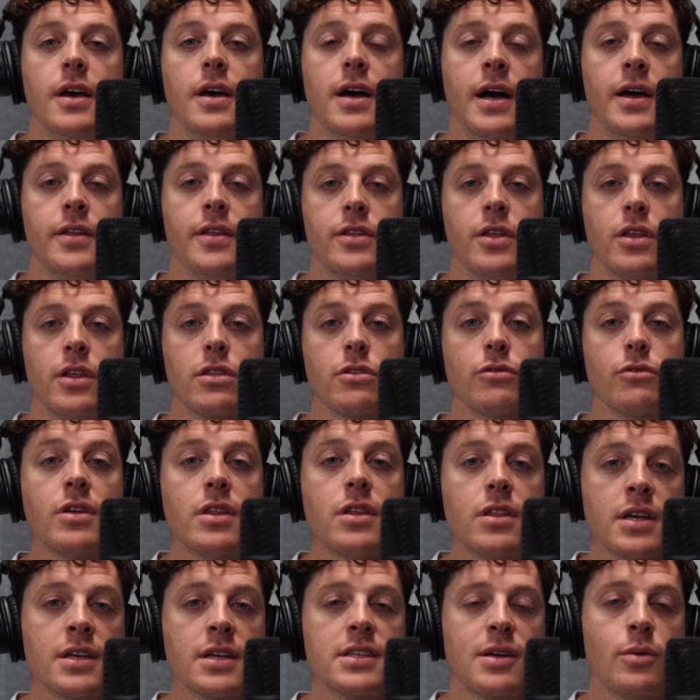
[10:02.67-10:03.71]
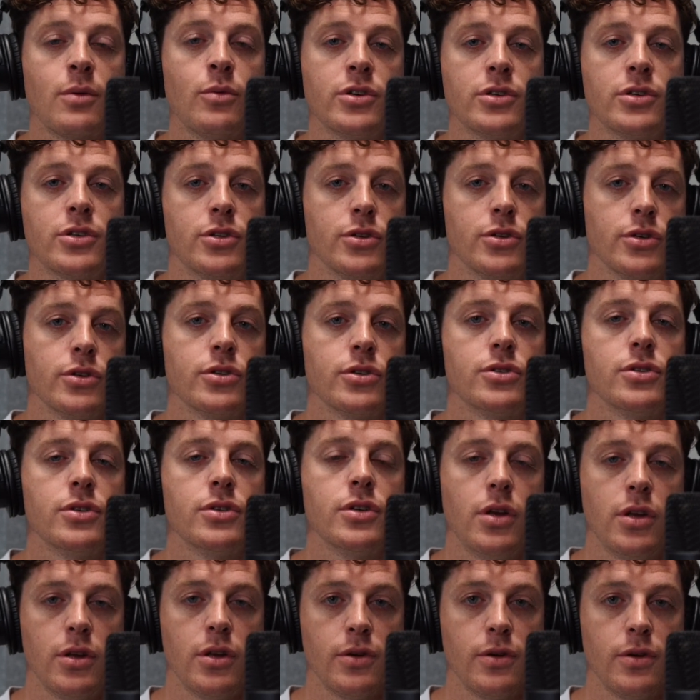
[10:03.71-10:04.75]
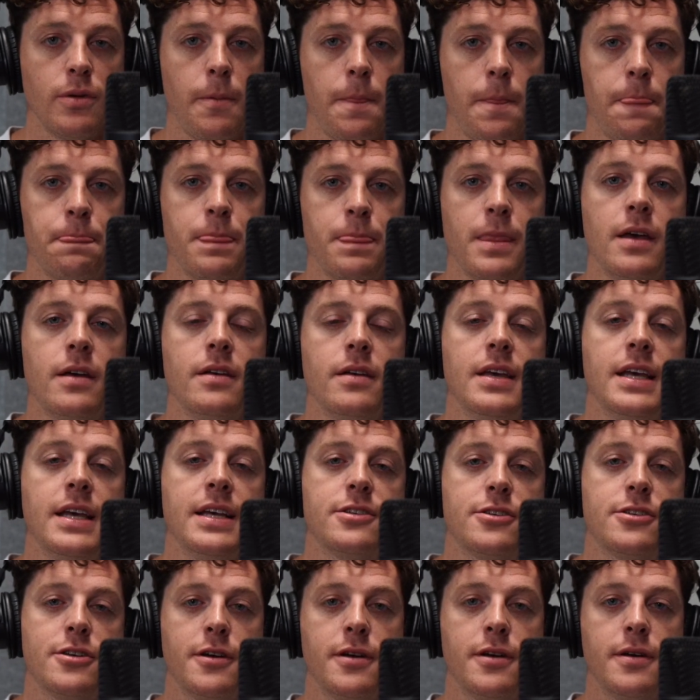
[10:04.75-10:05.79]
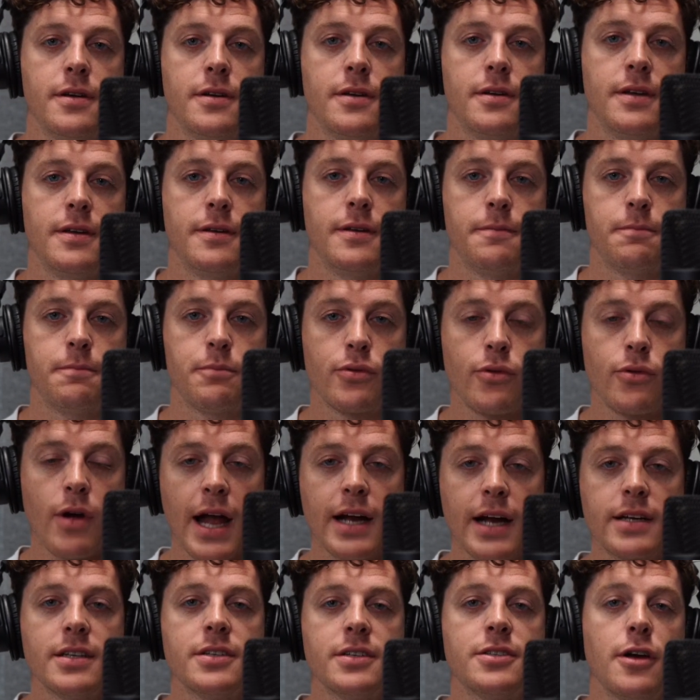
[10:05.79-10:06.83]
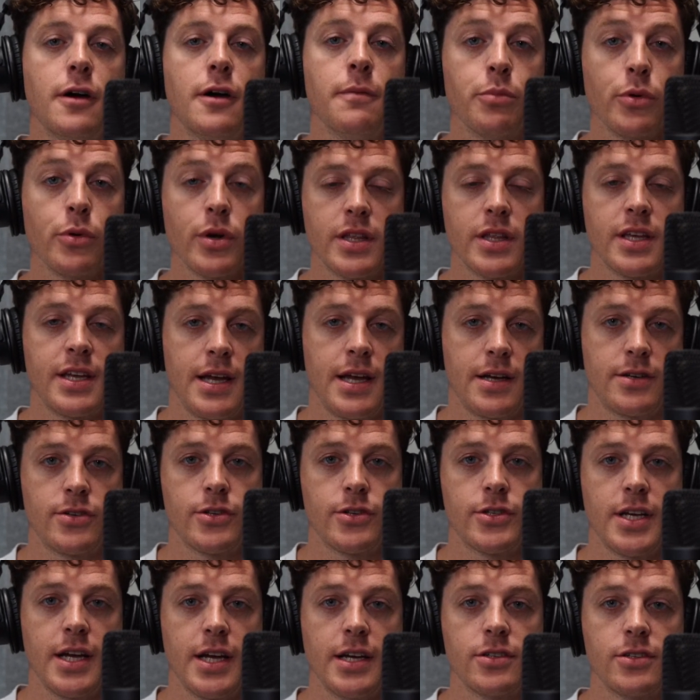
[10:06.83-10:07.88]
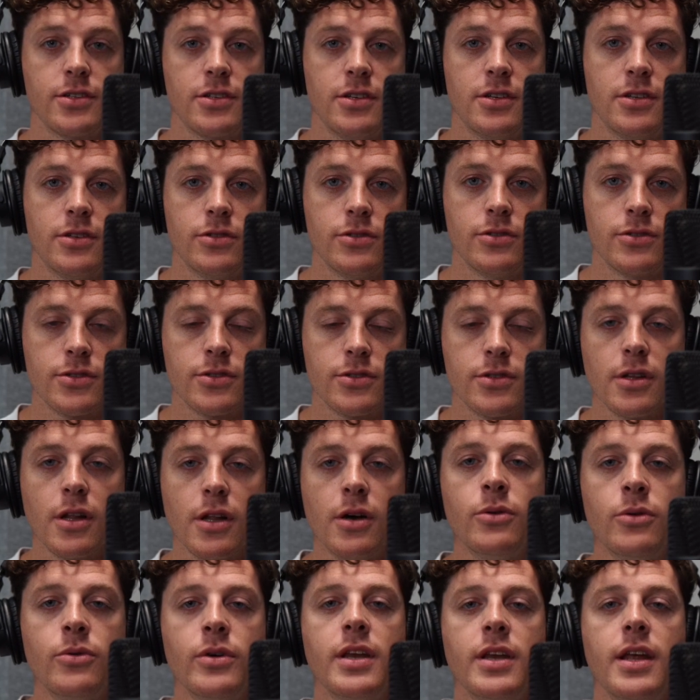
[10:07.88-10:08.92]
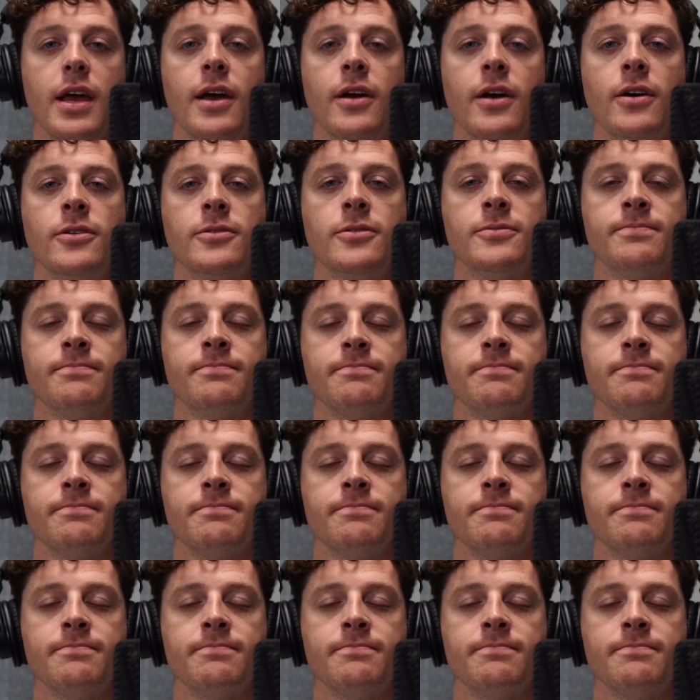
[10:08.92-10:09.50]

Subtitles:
The 3 things I want to encourage you to do is to practice a breathing exercise. Slow inhale,